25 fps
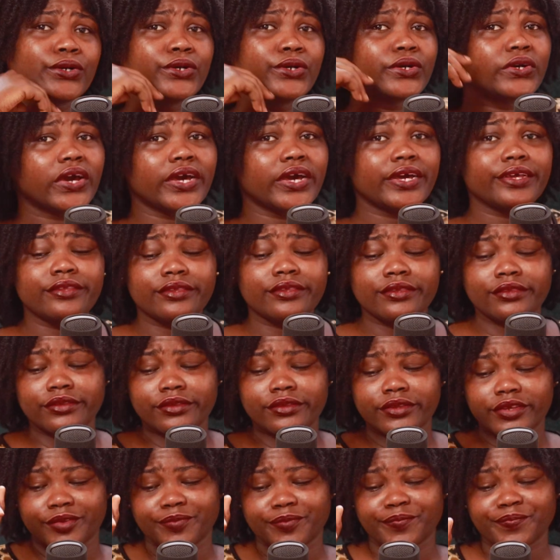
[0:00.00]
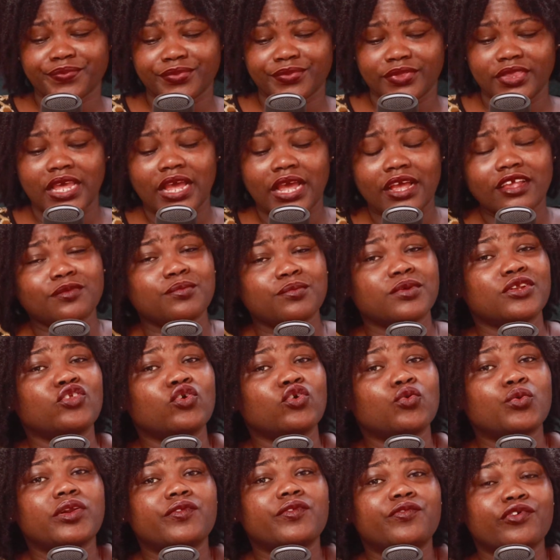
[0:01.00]
Guys, that has been
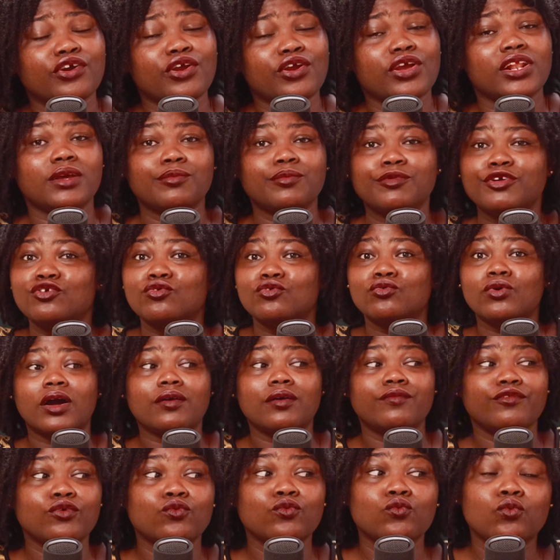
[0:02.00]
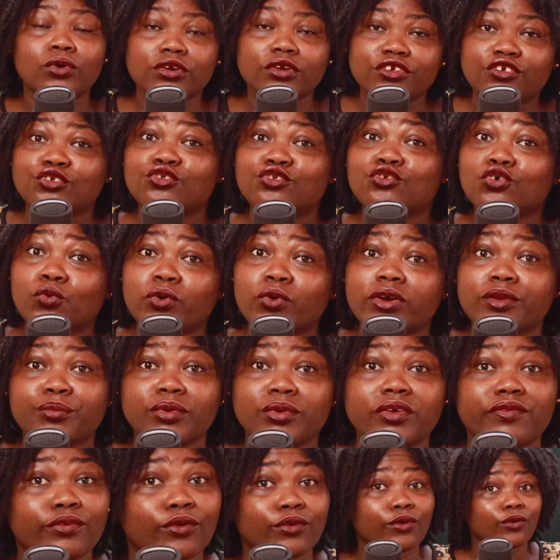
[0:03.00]
Knowing for you. Let me know, have you watched Knowing
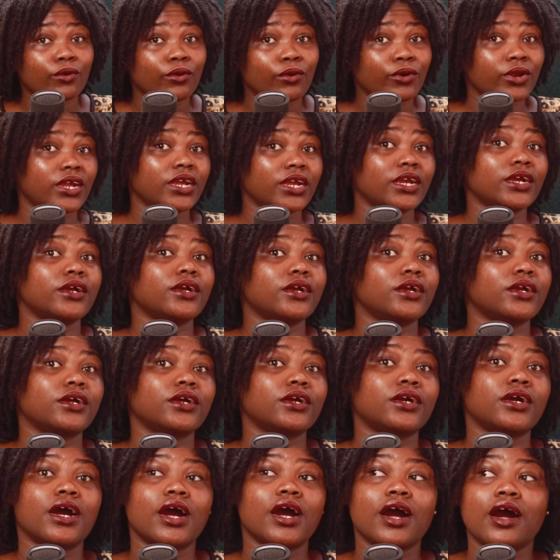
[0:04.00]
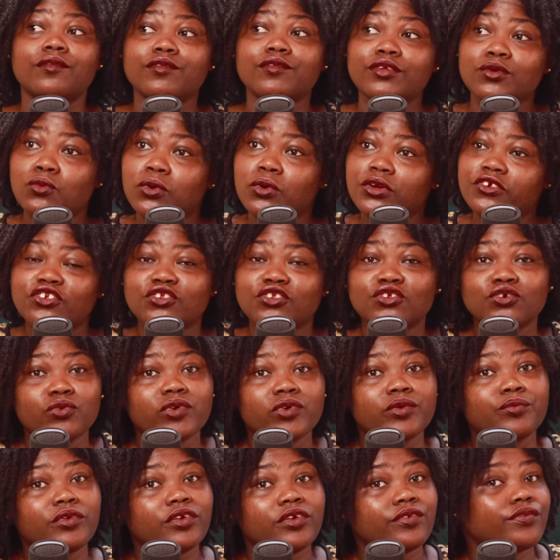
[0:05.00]
before? Have you watched
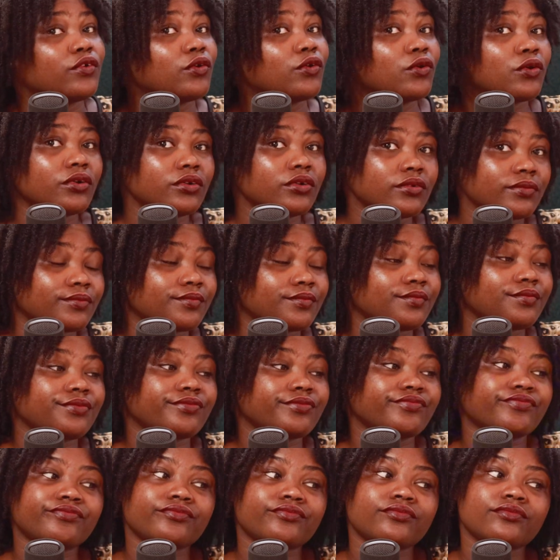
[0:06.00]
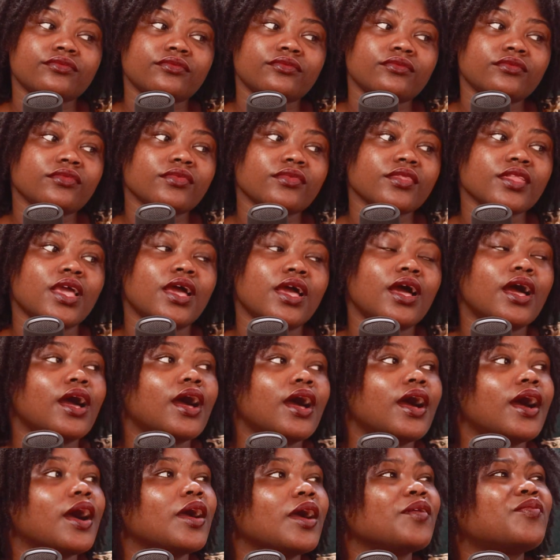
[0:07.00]
Knowing before?
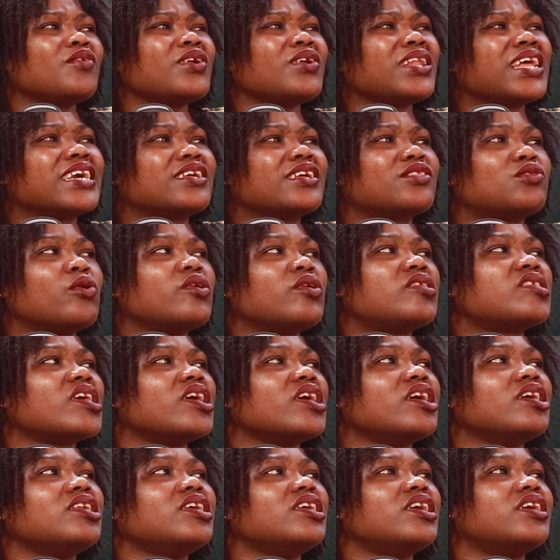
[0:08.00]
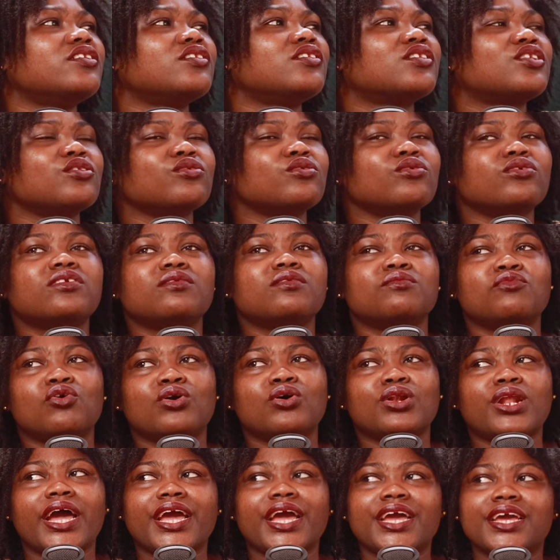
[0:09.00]
I feel like those aliens looked
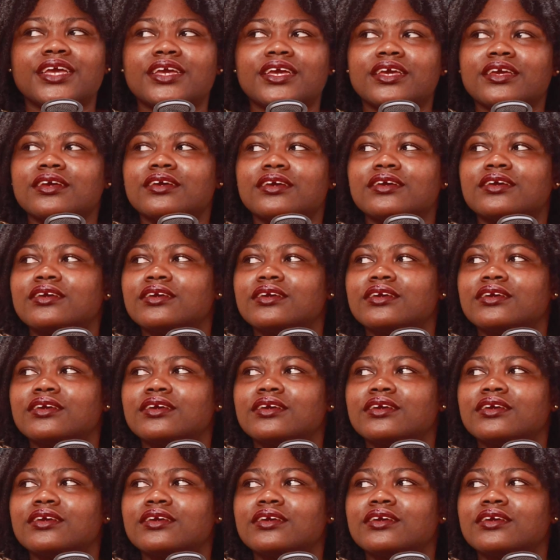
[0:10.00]
more like